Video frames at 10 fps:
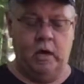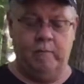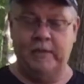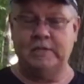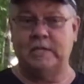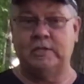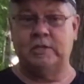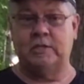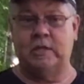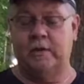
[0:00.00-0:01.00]
Basically, it's
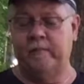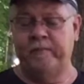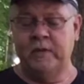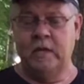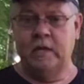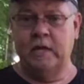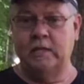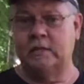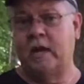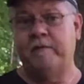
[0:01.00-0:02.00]
just a
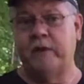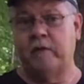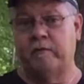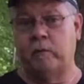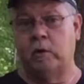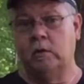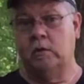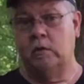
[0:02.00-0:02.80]
inside figure four.